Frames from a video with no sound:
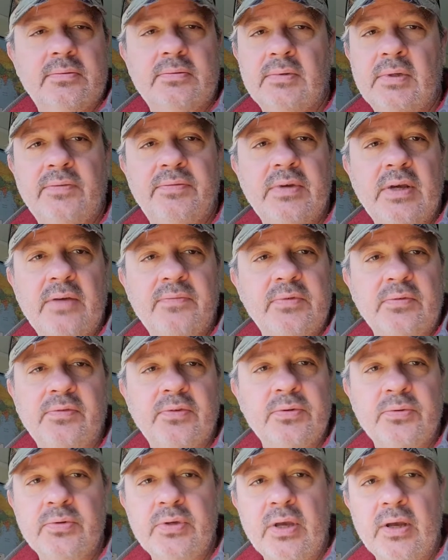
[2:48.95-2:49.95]
if you have the
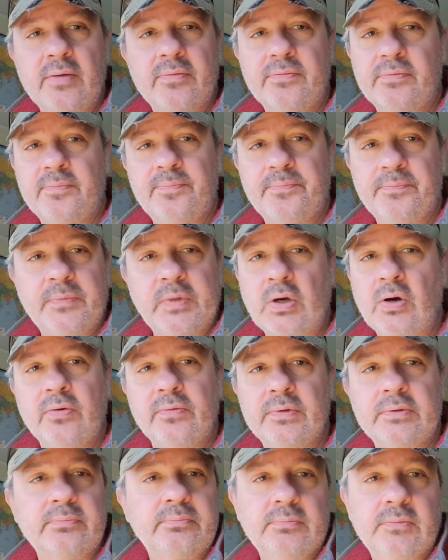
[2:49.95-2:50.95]
flu, you have
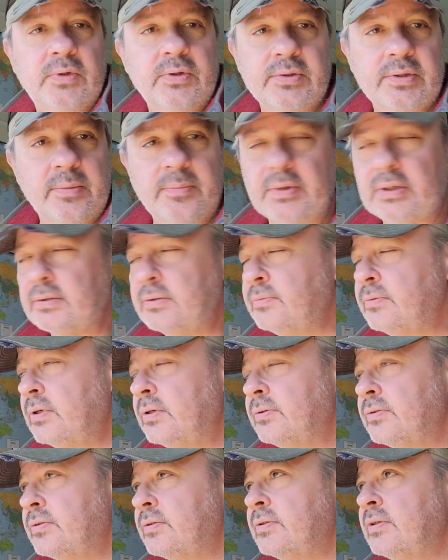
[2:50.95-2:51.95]
COVID or something. Who
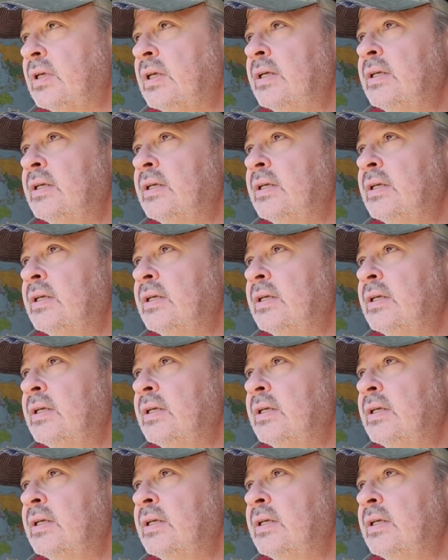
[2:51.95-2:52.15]
knows?